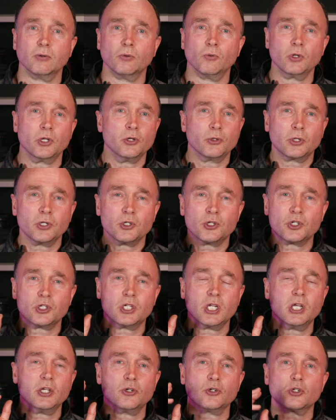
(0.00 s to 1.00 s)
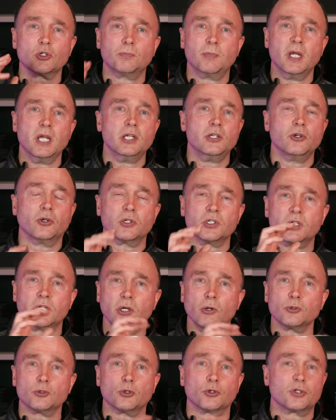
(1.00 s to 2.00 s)
You can see your speed, you can see
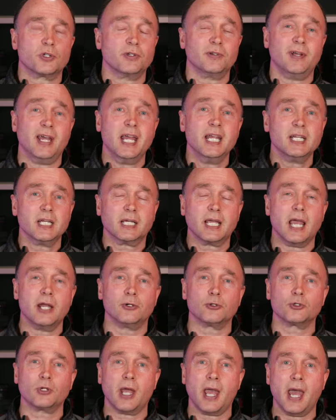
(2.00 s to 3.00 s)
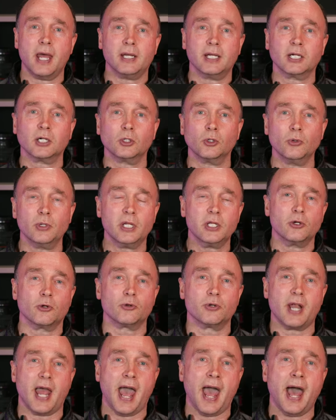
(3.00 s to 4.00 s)
all sorts of indicators, and including your
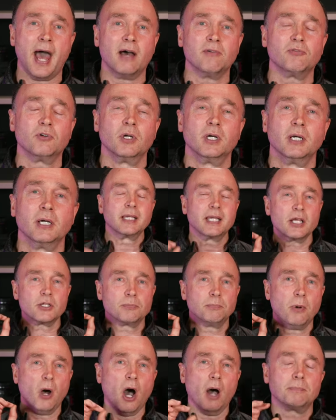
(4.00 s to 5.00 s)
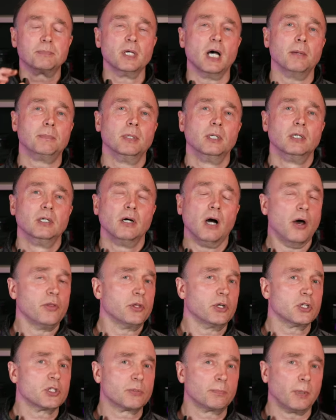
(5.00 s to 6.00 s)
nav gets popped up on
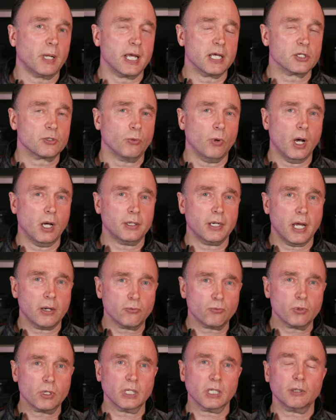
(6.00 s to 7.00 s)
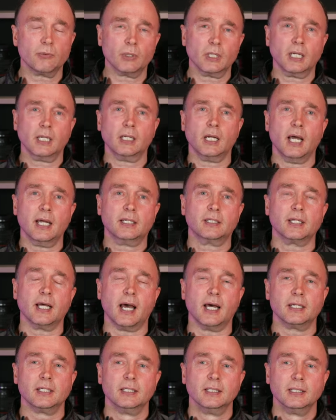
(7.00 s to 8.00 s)
the display as well, and I really, really like
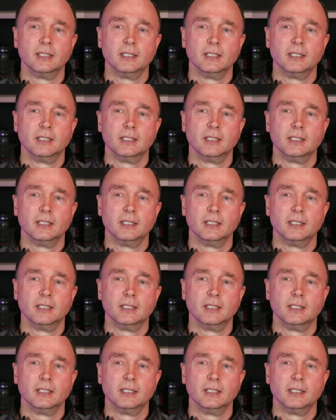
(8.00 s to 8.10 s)
that.